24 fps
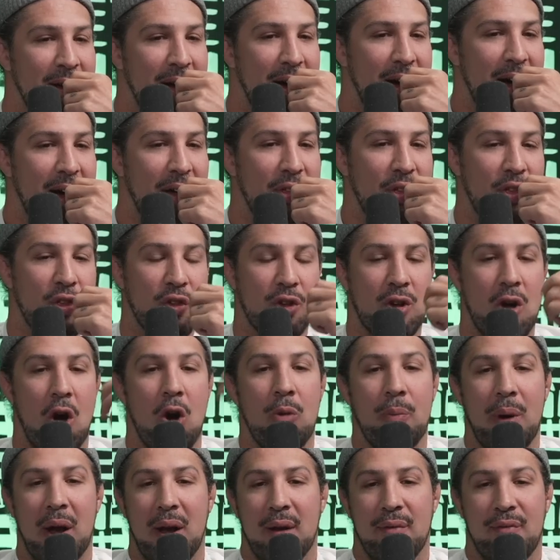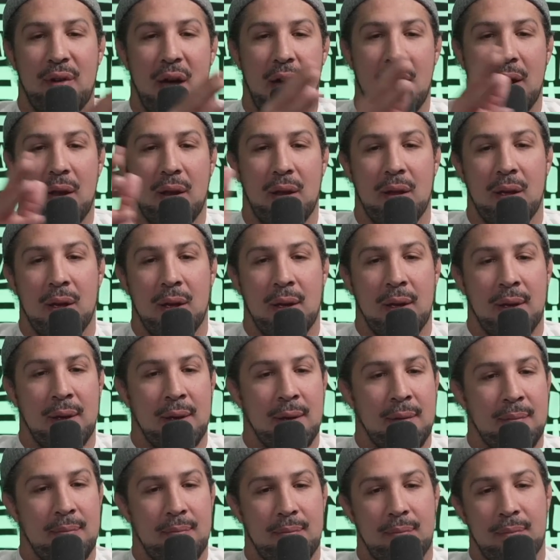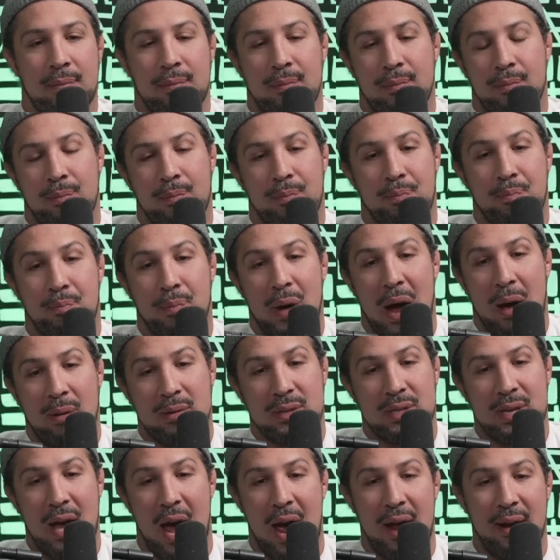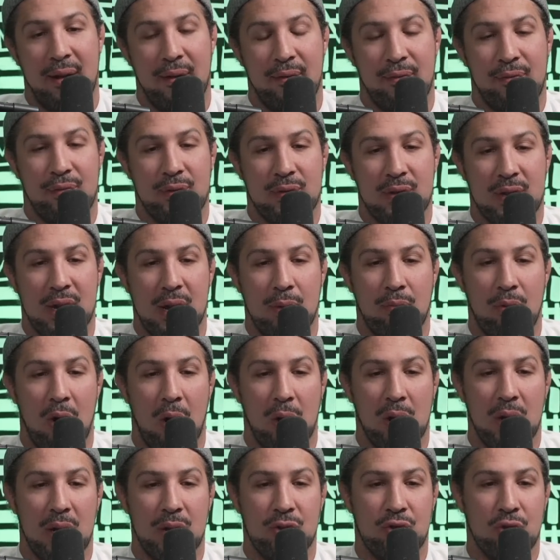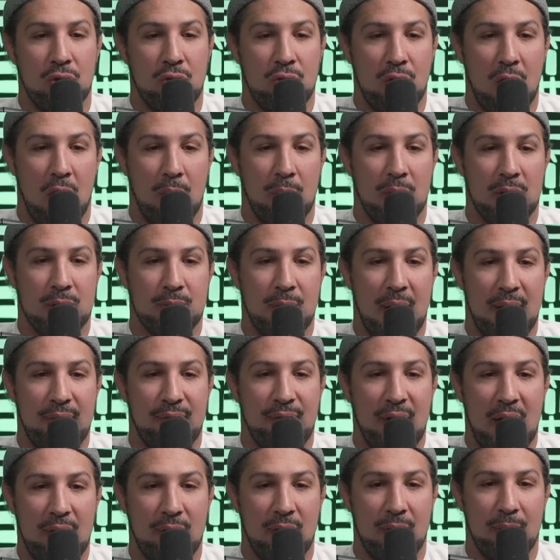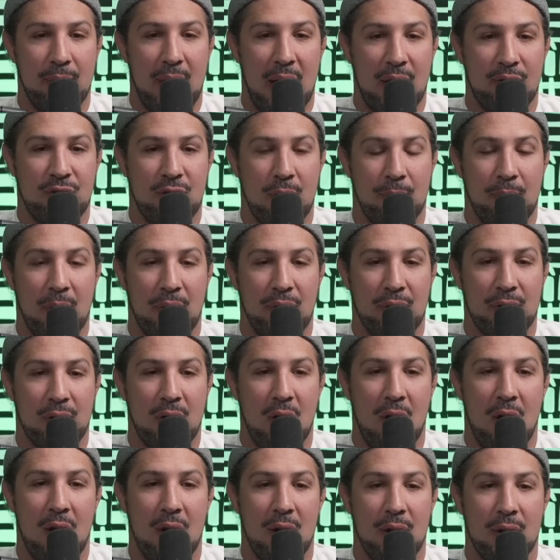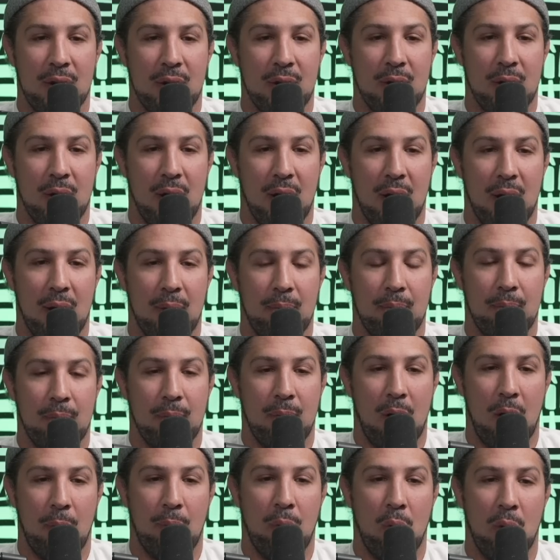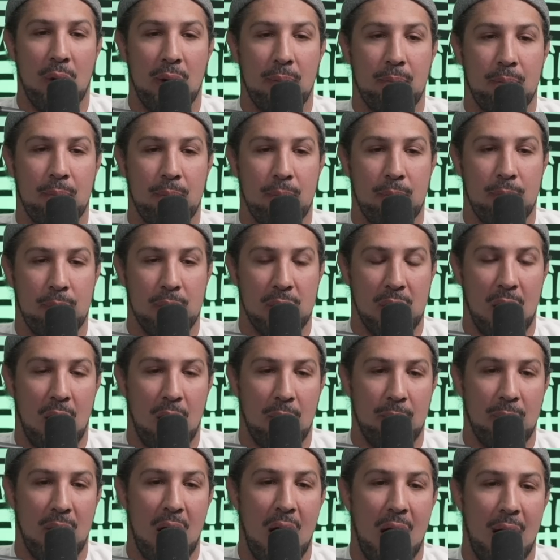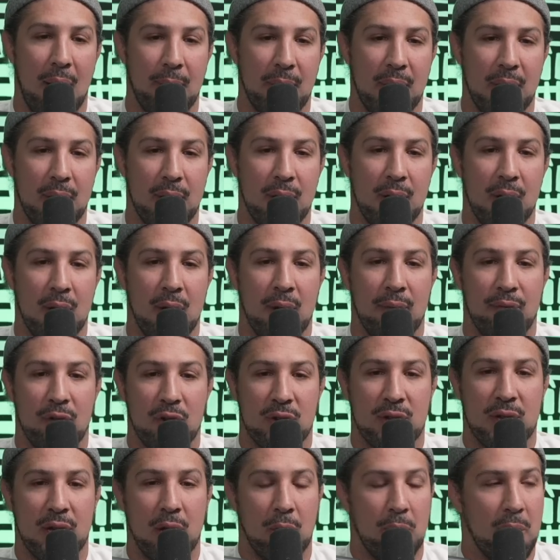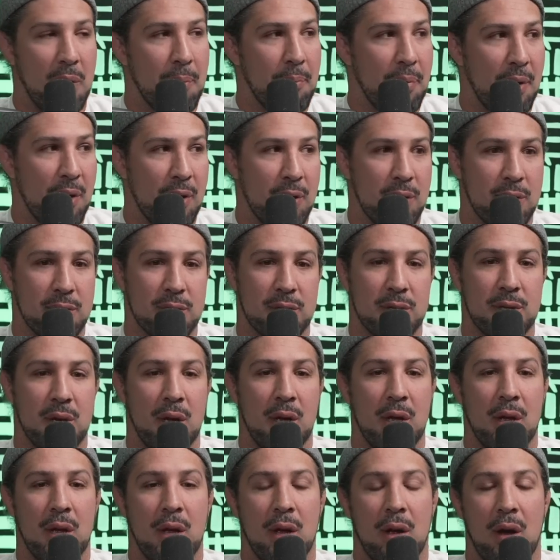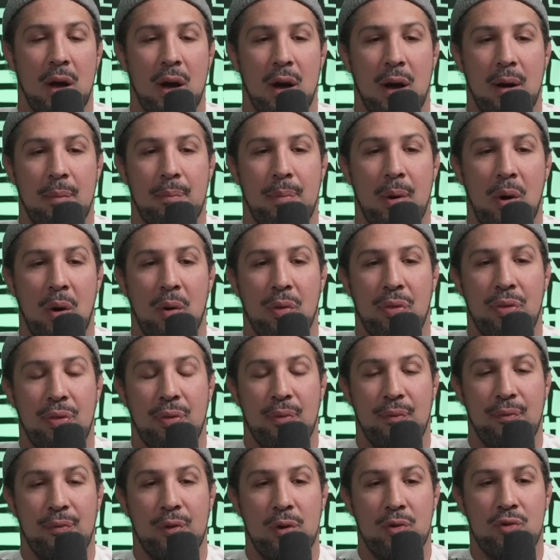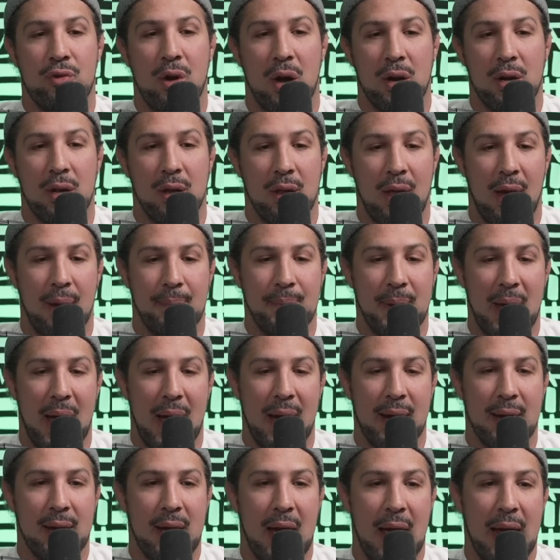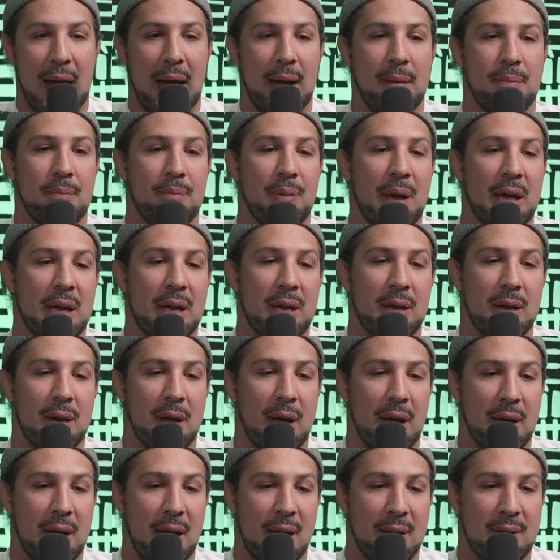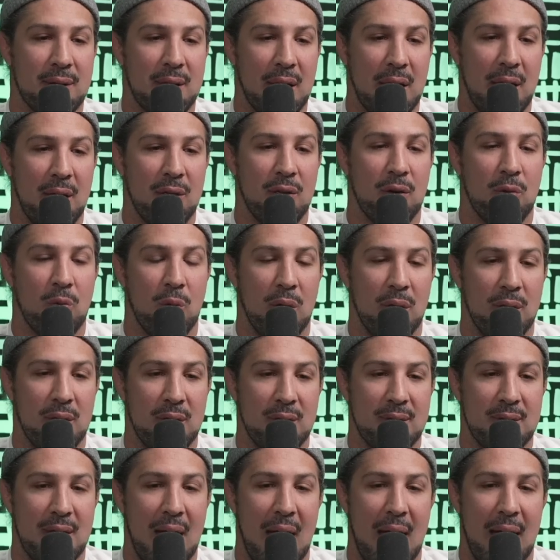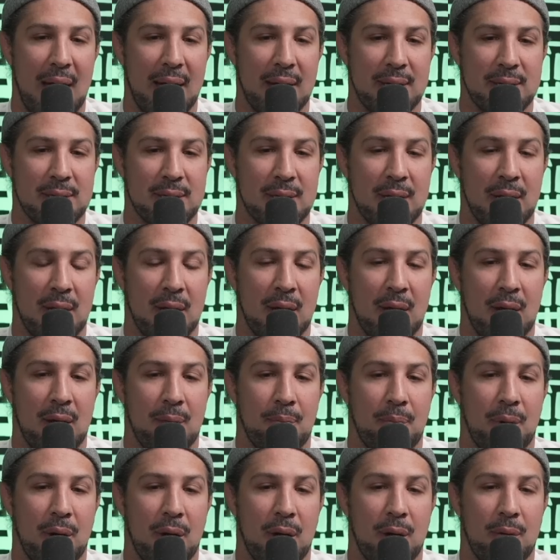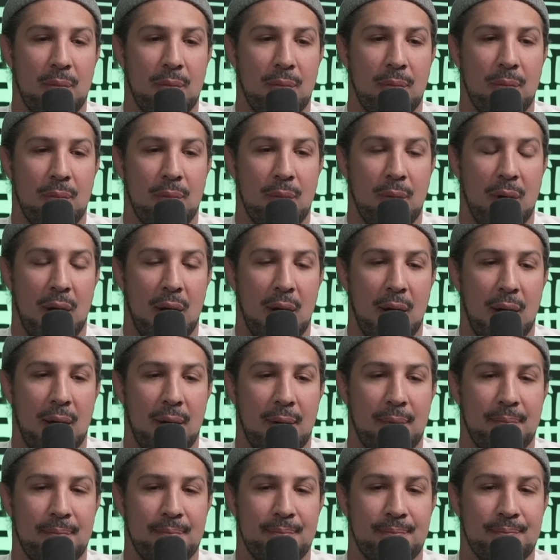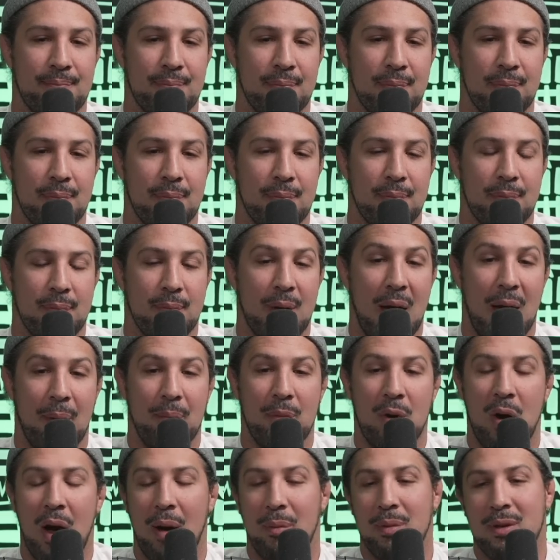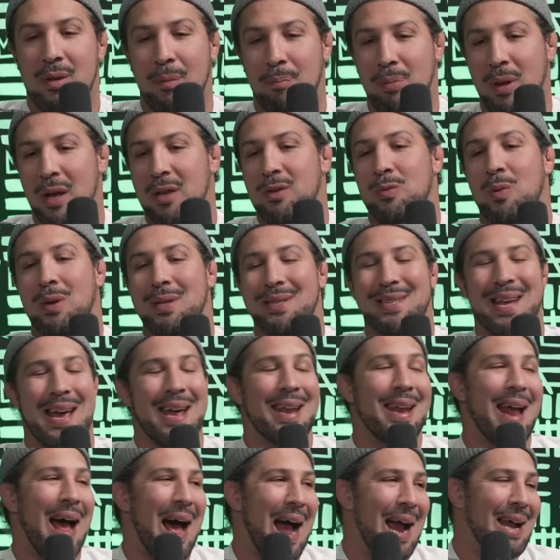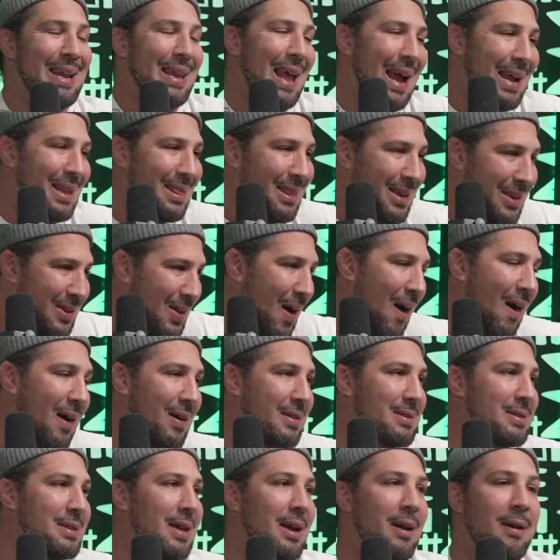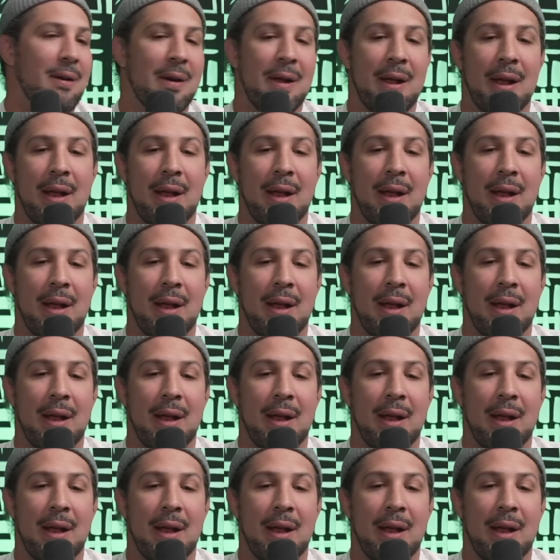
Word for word: Uh, then the co-main event outside of Steamrolla and Drew Dober is my favorite matchup on the card. Uh, our boy Belal Muhammad versus Gilbert Burns, mm-hmm. uh, both food truck alumni. I hate picking against either one of these guys, but um, ah, Muhammad's a plus one ten. I like the dogs here.